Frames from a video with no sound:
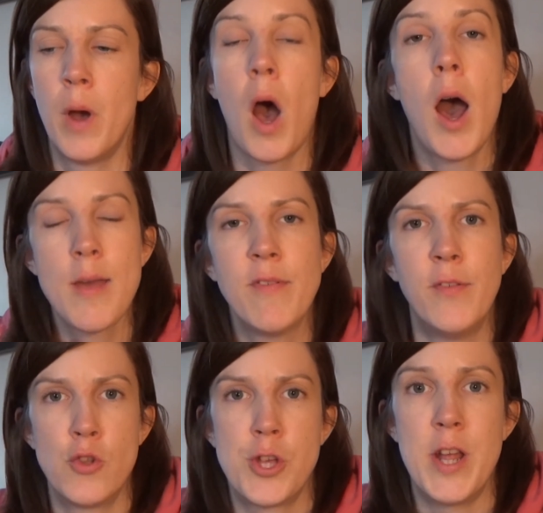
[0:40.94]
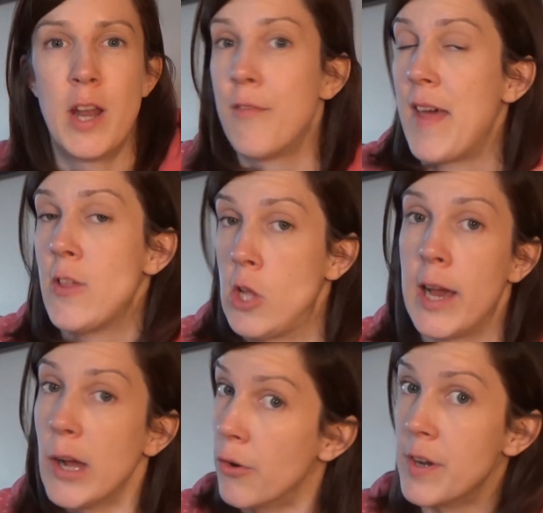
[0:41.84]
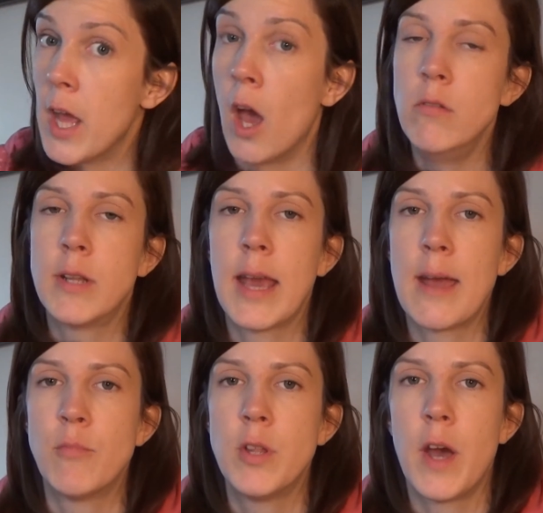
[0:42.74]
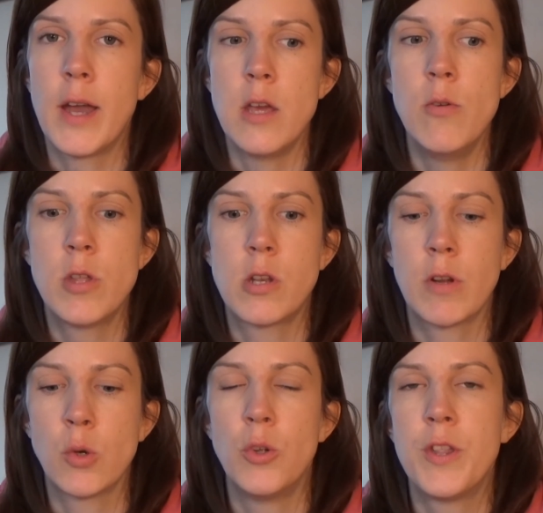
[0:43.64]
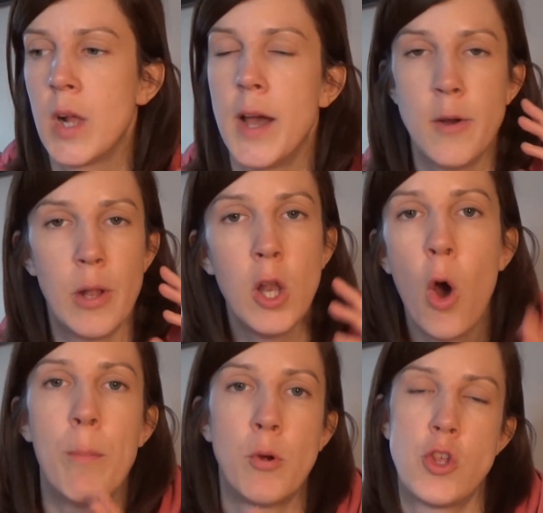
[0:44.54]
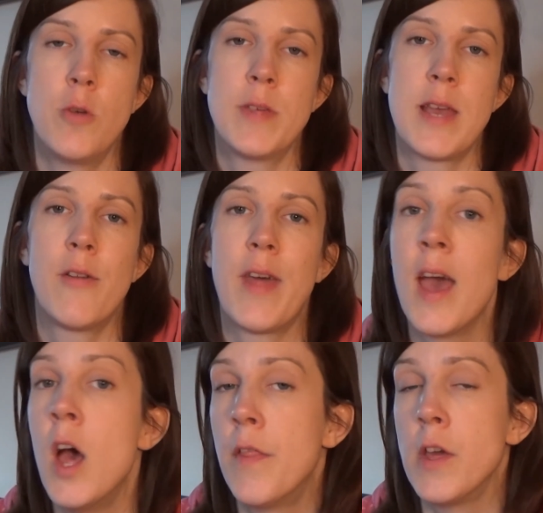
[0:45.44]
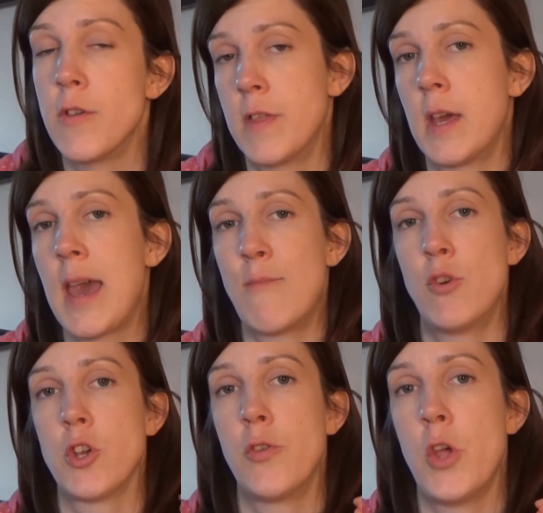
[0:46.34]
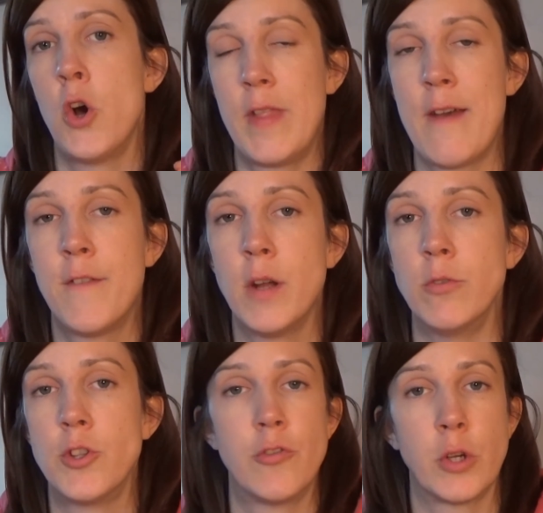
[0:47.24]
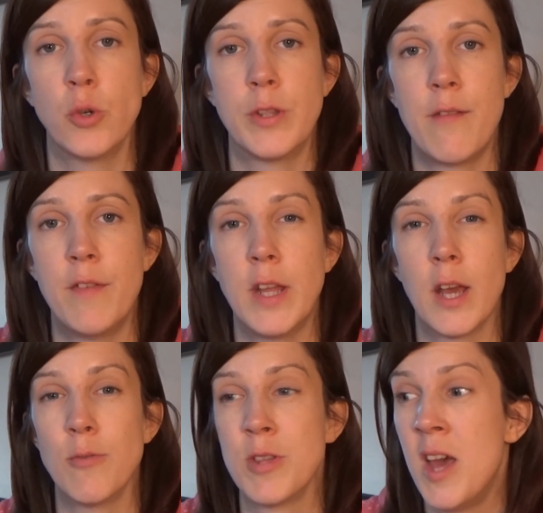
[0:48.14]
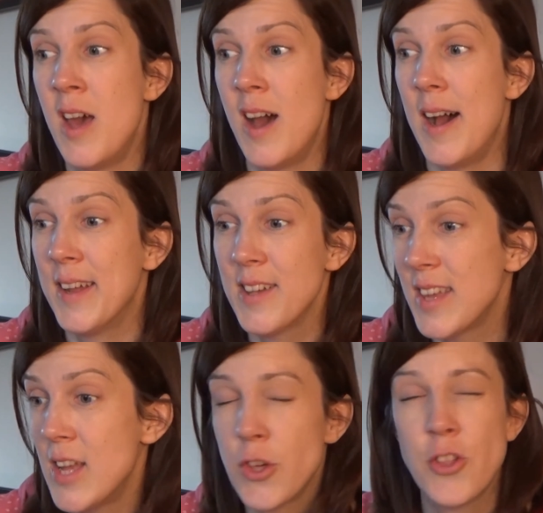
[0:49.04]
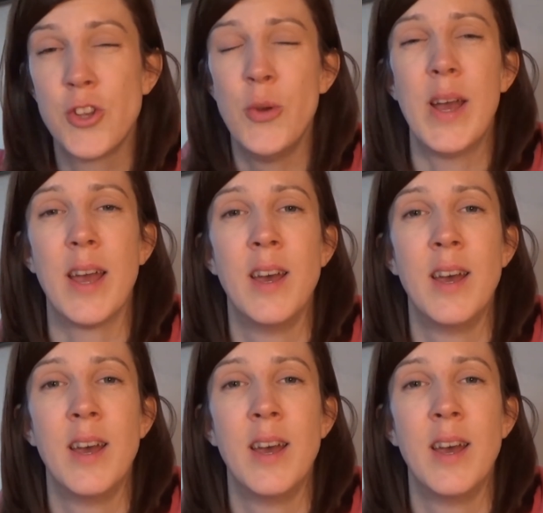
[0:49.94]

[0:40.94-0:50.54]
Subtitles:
I'm fortunate enough that actually I already owned a camera that I use to record them. I know a lot of booktubers out there that use their cameras on their phones to record their videos. And I say just do it.